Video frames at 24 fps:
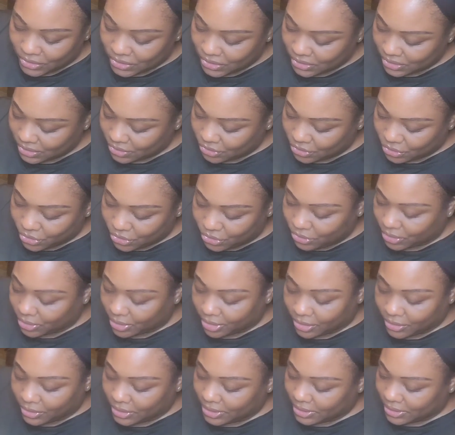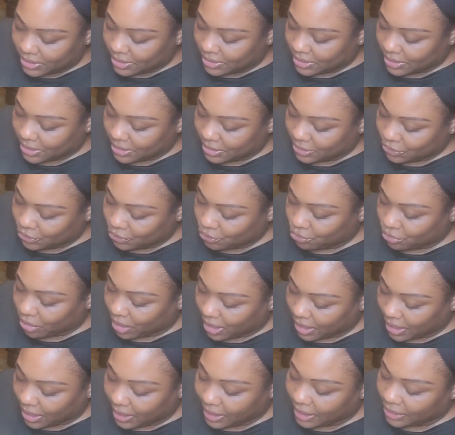this is, you going, oh, this is looking
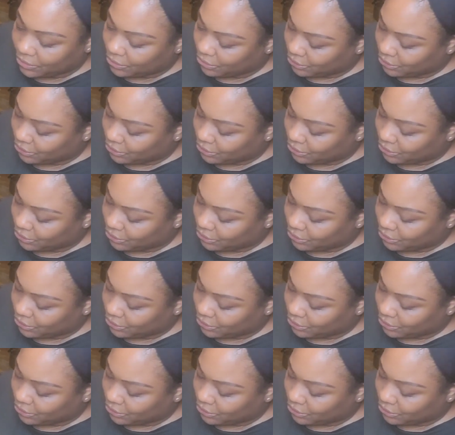dry,